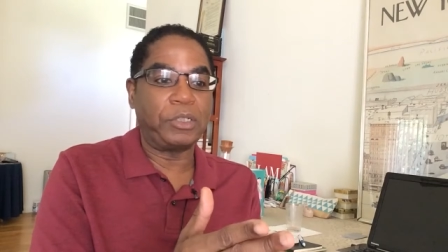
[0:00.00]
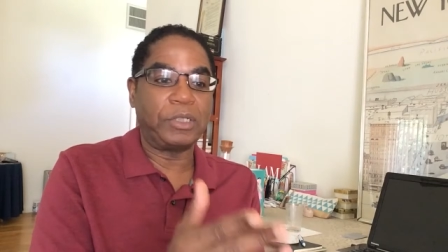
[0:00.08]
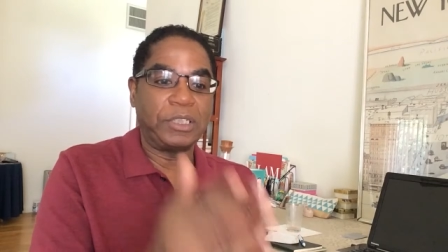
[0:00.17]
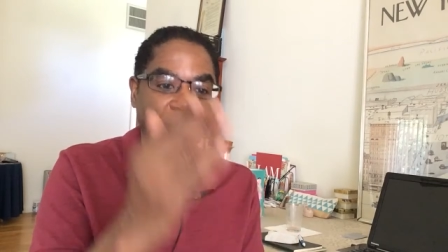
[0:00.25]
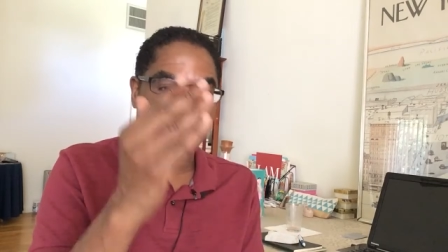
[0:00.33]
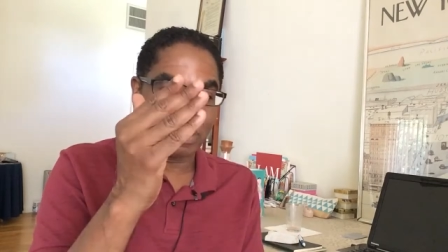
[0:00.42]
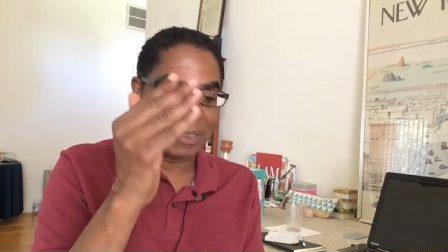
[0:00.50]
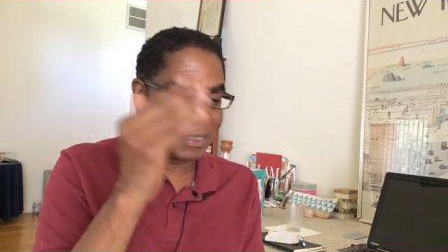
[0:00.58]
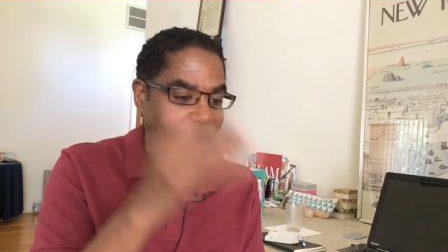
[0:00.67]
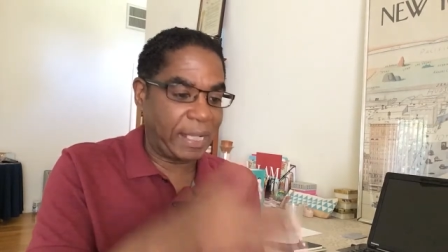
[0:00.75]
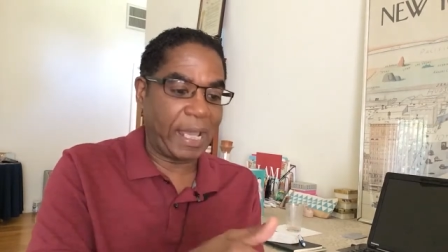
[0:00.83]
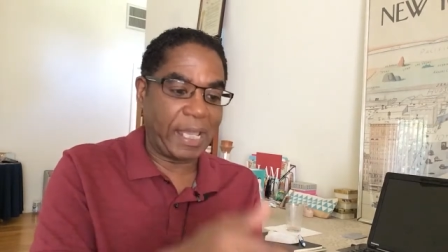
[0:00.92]
You can start
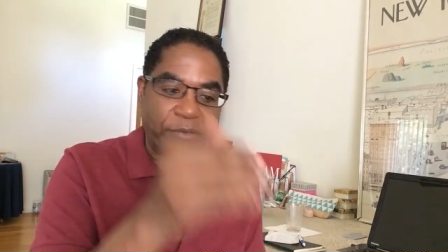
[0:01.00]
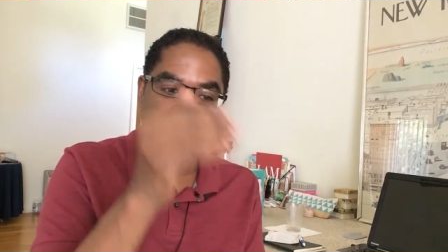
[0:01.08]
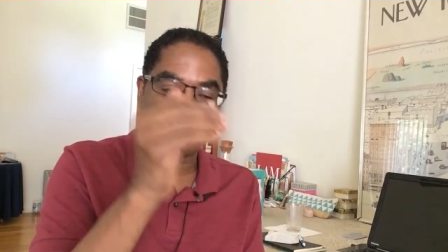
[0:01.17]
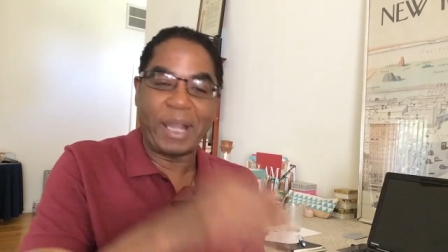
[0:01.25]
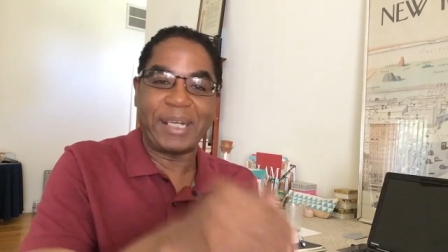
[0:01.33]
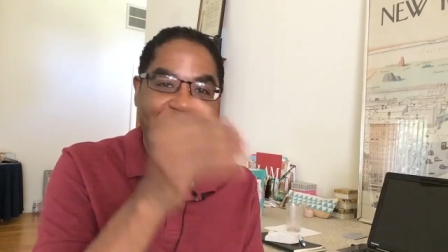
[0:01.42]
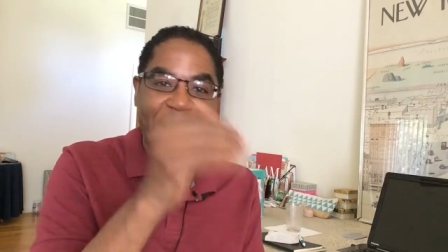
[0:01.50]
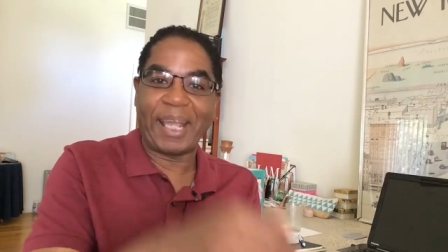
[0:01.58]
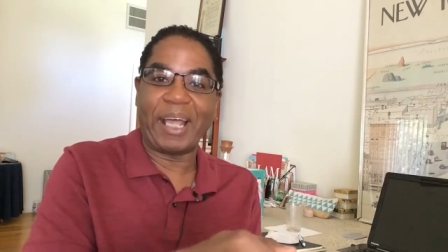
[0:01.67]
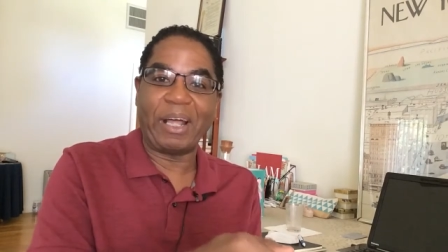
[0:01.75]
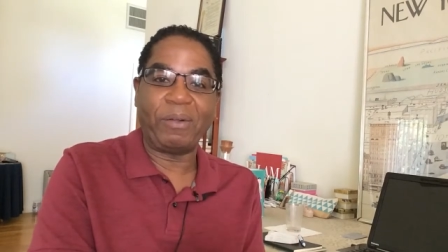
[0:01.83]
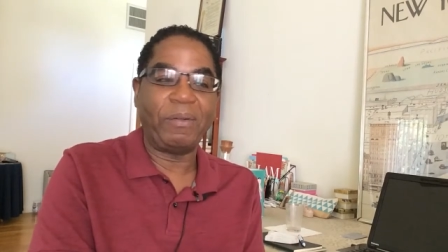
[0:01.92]
today, right
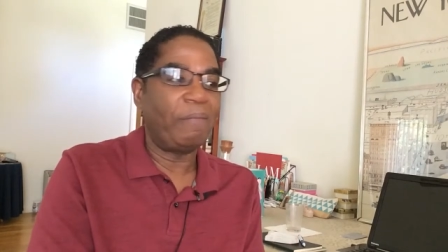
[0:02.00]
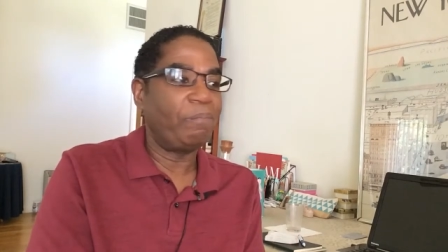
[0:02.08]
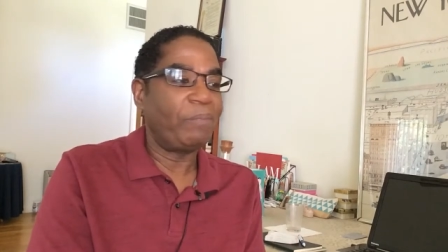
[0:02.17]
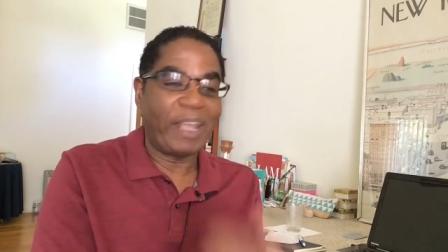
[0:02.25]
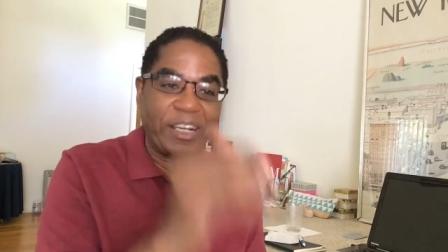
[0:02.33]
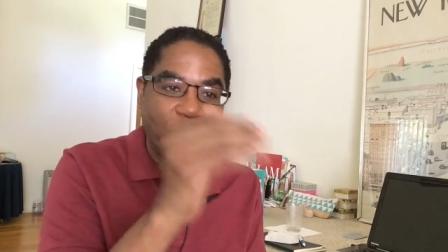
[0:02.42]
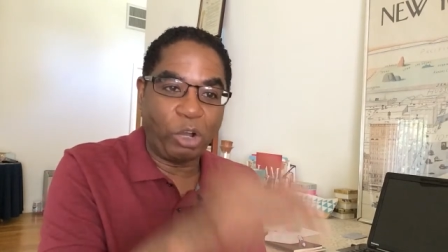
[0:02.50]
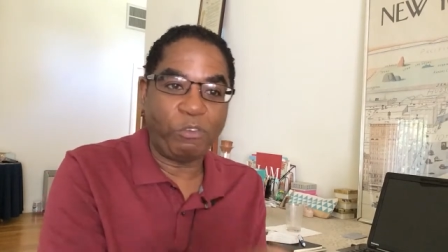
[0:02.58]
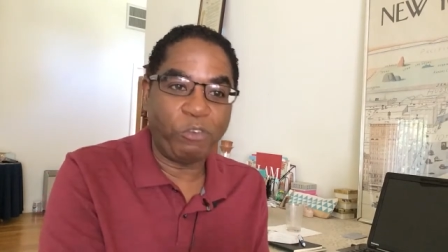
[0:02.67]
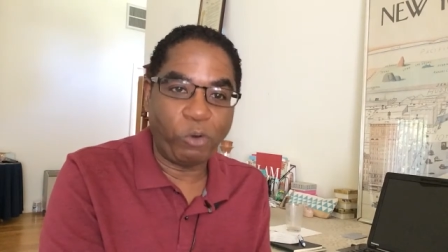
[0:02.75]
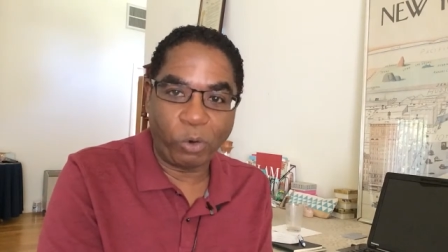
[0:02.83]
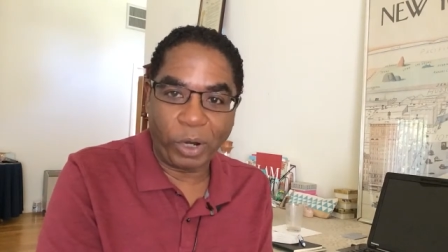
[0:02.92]
now, and go
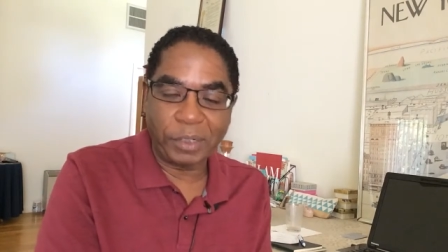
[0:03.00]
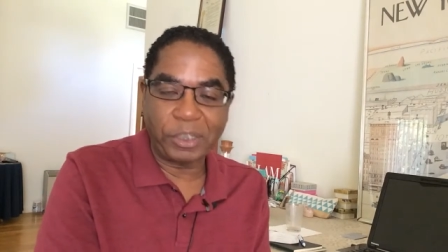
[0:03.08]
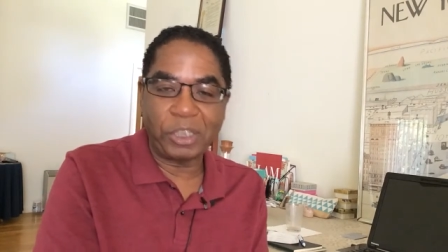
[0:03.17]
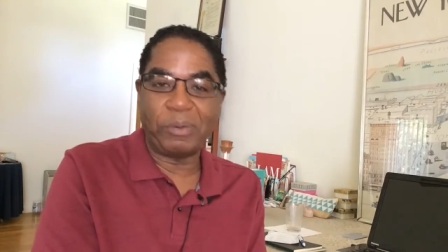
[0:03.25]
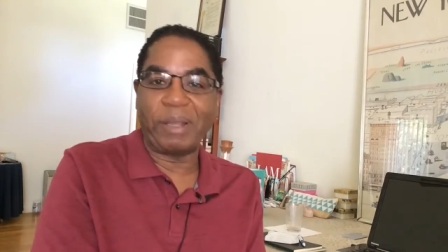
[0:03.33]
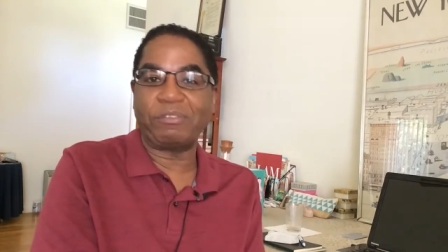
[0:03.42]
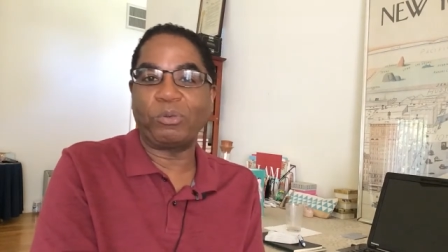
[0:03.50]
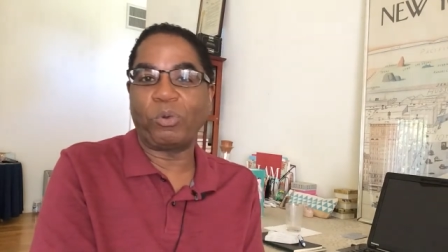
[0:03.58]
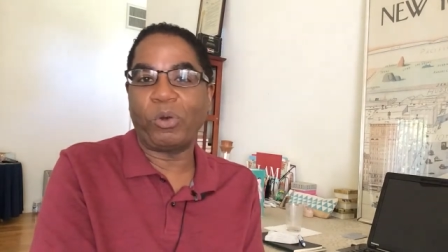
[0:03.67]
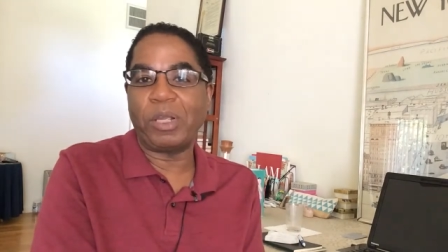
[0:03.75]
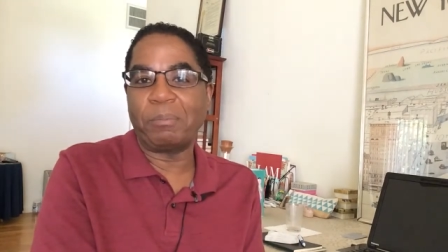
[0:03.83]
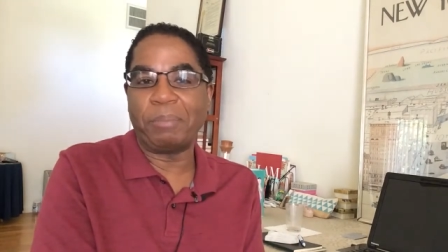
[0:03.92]
for it. You don't have to
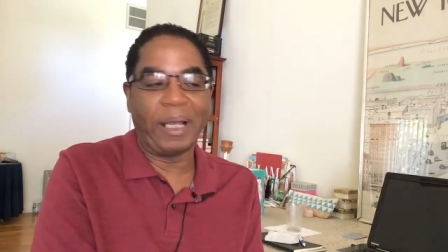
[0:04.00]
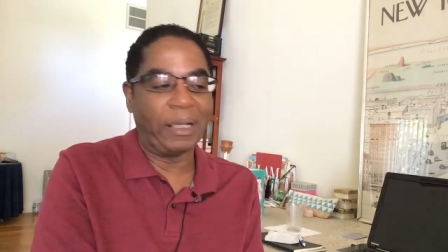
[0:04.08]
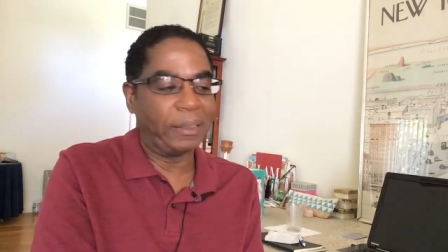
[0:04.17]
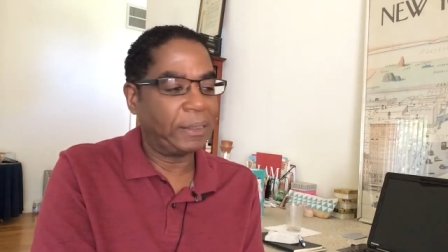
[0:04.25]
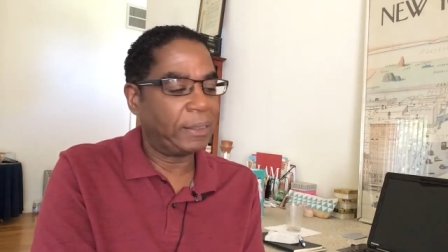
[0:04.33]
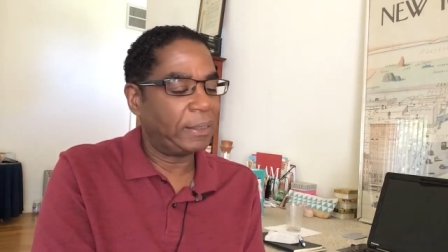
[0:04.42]
worry about